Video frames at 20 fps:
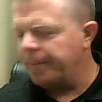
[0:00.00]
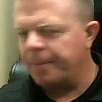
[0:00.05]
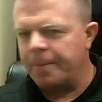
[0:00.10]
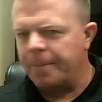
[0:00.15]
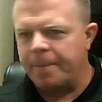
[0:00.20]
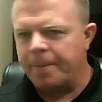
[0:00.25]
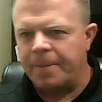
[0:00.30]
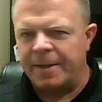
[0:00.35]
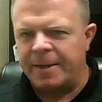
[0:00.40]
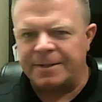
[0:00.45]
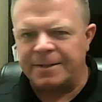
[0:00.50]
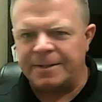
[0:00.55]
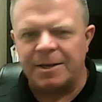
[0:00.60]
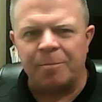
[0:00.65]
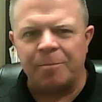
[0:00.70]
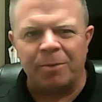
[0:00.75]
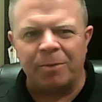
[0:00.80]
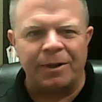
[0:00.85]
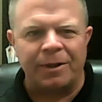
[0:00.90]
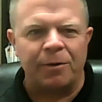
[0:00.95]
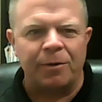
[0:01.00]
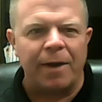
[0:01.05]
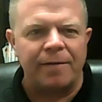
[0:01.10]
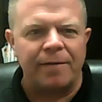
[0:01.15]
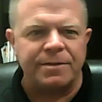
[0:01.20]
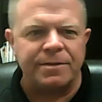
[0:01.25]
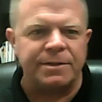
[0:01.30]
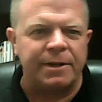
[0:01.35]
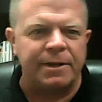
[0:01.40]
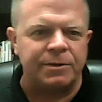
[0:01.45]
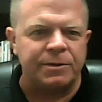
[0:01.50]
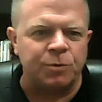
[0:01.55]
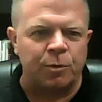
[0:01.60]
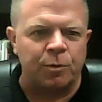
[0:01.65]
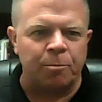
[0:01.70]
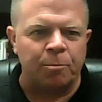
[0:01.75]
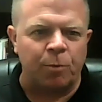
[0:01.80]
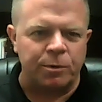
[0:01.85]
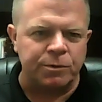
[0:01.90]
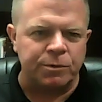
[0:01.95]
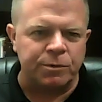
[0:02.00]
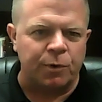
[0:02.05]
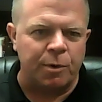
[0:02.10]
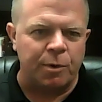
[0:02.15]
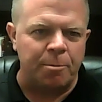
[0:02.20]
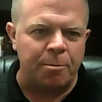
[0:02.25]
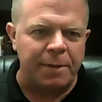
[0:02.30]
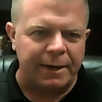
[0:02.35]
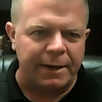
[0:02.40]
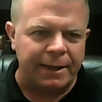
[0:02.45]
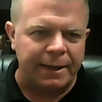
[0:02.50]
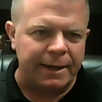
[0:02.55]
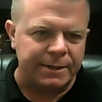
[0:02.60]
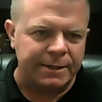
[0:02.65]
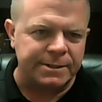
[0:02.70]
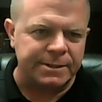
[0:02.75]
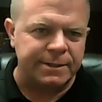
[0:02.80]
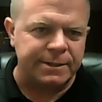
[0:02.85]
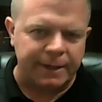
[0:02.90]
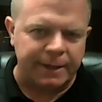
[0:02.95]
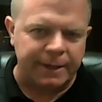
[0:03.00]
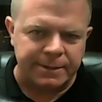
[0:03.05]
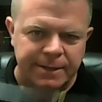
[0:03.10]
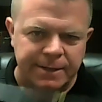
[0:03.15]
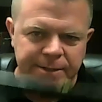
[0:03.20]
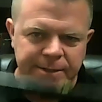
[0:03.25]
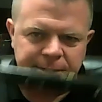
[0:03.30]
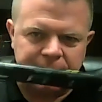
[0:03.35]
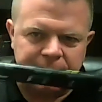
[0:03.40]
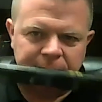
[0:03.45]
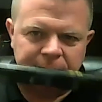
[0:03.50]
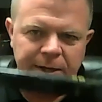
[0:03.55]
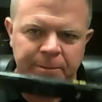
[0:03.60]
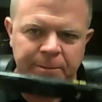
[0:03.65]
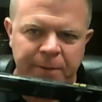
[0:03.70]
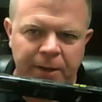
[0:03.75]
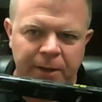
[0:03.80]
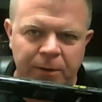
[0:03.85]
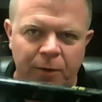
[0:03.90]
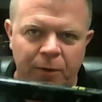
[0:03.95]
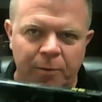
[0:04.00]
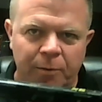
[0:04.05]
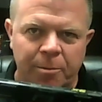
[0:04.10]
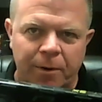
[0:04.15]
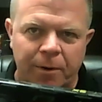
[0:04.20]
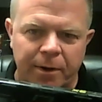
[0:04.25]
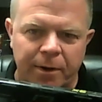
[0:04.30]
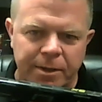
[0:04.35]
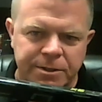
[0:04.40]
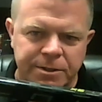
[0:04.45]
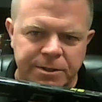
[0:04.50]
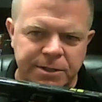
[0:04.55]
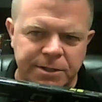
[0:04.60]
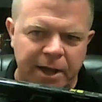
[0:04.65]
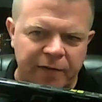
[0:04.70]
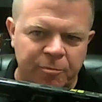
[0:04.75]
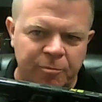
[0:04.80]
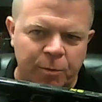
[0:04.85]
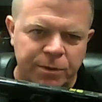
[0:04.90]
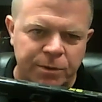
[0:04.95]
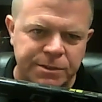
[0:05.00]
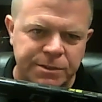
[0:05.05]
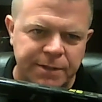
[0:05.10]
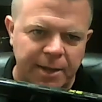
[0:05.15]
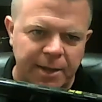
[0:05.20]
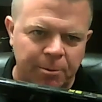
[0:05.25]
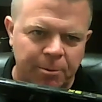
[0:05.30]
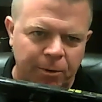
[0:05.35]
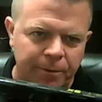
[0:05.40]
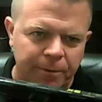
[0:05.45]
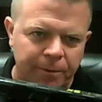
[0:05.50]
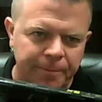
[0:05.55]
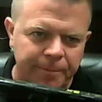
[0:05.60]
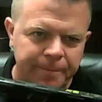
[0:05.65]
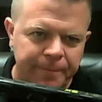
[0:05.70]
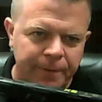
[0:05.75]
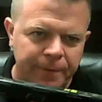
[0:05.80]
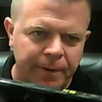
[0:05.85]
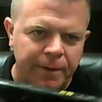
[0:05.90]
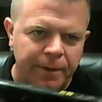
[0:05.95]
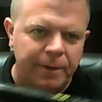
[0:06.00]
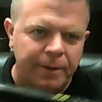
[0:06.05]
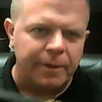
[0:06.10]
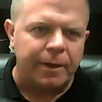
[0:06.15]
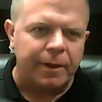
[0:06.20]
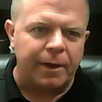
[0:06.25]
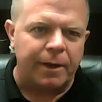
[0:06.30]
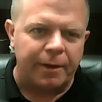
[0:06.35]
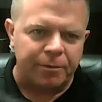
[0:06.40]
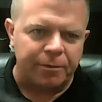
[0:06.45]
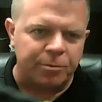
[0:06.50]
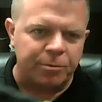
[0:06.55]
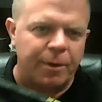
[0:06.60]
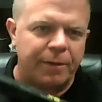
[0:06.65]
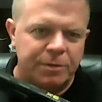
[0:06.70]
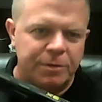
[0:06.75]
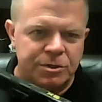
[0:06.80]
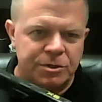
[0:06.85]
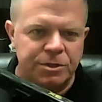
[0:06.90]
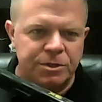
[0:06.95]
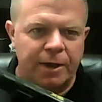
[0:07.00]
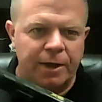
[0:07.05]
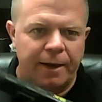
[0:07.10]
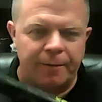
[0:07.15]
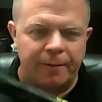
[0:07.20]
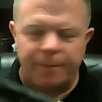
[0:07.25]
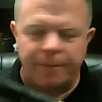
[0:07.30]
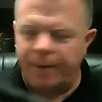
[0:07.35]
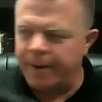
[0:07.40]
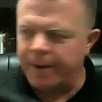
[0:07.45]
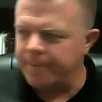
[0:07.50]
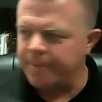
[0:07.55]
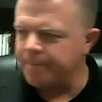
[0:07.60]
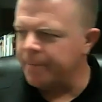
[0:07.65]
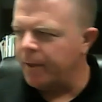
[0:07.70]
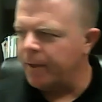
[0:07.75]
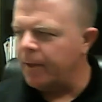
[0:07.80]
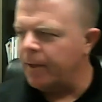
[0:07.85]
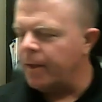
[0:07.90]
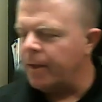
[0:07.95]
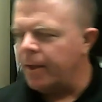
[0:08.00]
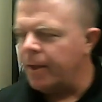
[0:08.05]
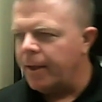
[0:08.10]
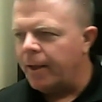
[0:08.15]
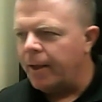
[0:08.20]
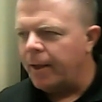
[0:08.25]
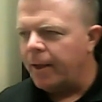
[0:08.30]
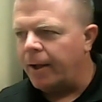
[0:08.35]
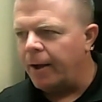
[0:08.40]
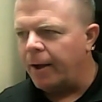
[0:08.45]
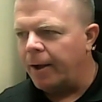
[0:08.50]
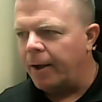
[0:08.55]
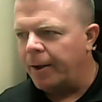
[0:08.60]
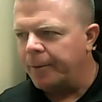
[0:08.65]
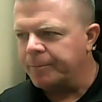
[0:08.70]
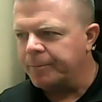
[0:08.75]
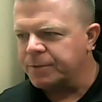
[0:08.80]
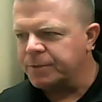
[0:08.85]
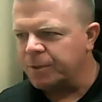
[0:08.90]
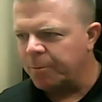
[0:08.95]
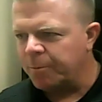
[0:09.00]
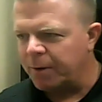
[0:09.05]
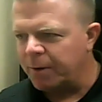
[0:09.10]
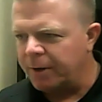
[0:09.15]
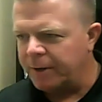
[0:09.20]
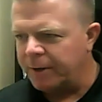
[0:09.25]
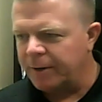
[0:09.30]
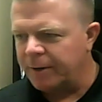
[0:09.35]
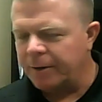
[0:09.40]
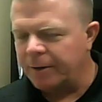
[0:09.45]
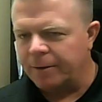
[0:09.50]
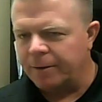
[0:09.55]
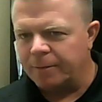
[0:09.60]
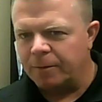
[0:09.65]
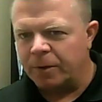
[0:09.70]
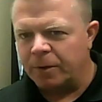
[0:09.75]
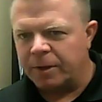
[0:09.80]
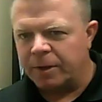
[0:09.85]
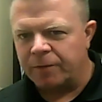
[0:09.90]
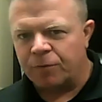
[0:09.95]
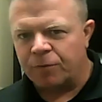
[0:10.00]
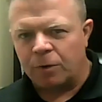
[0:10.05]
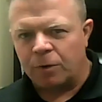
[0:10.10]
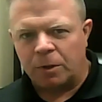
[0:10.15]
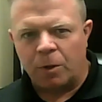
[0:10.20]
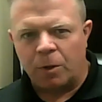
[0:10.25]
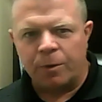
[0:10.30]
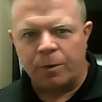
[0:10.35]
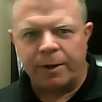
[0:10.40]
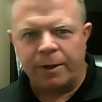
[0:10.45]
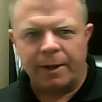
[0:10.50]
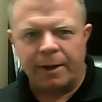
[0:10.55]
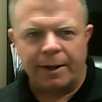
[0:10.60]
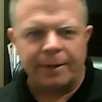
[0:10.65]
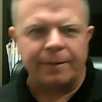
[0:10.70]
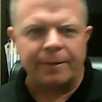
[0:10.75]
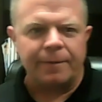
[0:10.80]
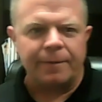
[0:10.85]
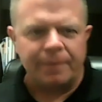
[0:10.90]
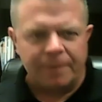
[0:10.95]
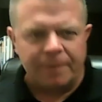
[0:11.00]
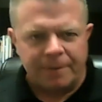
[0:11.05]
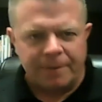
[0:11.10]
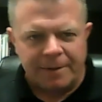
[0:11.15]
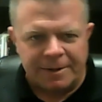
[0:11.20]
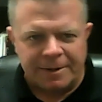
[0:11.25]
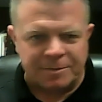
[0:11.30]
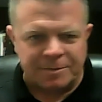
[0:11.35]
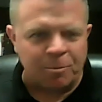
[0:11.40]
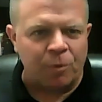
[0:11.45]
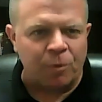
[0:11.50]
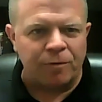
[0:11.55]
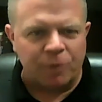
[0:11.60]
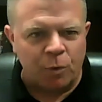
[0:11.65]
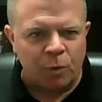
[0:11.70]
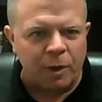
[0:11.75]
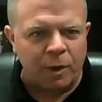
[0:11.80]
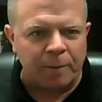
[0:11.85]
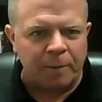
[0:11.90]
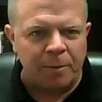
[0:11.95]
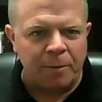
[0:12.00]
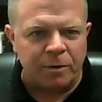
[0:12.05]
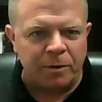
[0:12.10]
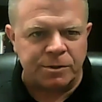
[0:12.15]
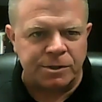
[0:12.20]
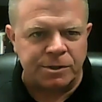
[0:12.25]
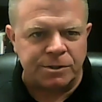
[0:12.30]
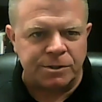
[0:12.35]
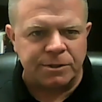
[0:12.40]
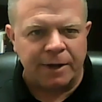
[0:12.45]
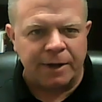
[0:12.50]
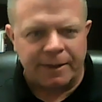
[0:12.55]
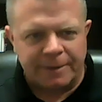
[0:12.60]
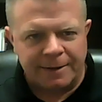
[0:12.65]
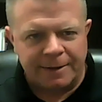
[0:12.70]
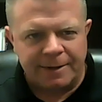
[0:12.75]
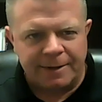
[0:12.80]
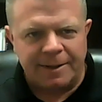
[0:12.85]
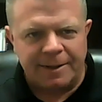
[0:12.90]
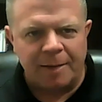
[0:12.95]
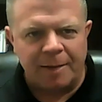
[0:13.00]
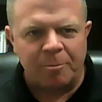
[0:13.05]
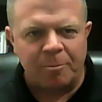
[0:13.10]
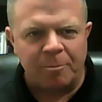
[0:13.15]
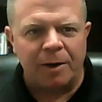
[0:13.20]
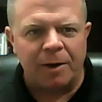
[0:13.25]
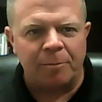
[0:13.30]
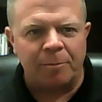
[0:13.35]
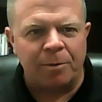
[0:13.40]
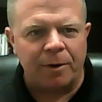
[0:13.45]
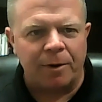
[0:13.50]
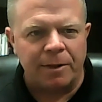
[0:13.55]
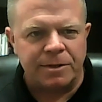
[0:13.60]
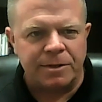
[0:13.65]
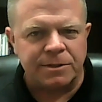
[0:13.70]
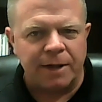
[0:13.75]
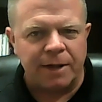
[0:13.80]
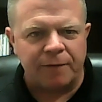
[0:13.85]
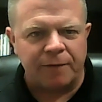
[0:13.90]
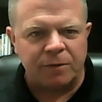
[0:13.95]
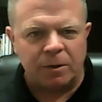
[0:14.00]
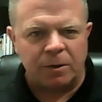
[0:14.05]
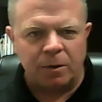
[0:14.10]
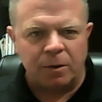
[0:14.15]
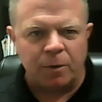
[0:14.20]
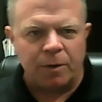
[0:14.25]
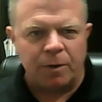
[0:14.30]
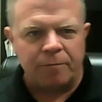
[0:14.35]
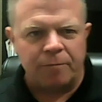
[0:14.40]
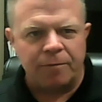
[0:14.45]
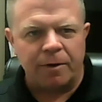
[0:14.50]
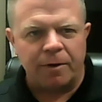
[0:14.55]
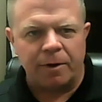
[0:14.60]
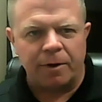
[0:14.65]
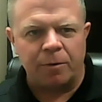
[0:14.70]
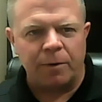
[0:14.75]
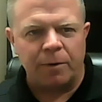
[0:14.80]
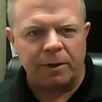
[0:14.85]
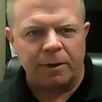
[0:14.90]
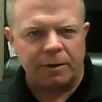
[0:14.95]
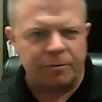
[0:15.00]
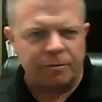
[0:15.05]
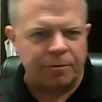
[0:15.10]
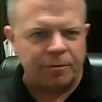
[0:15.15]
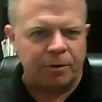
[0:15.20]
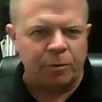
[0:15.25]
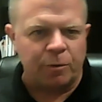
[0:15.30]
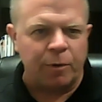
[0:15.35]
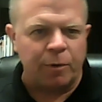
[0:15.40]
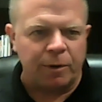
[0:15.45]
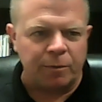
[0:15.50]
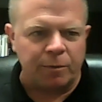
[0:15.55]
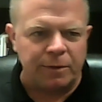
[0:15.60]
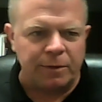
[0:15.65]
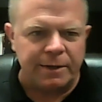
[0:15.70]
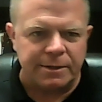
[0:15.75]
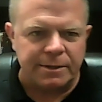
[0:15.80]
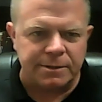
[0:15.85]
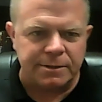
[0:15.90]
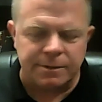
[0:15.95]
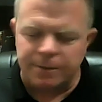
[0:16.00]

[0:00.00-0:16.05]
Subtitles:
They typically gravitate toward a mid-kick stick because that's going to keep that lower part of the shaft more stable throughout the shot, right? Somebody looking for a low kick, it's more of a quick motion shot. They need that bottom part of the shaft to load up very quickly for a quick release.